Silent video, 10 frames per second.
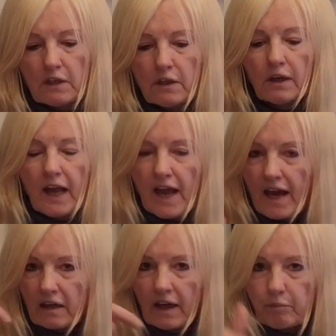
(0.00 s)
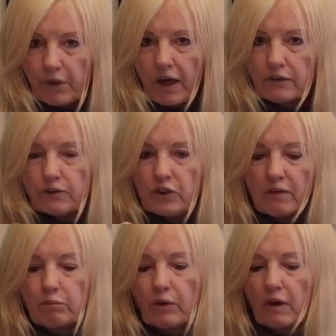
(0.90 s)
You know, I bought the
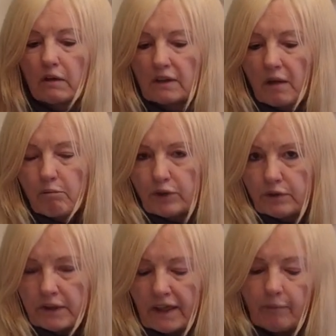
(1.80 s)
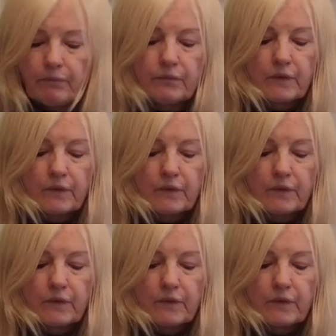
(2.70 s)
Jetboil, I blew it up.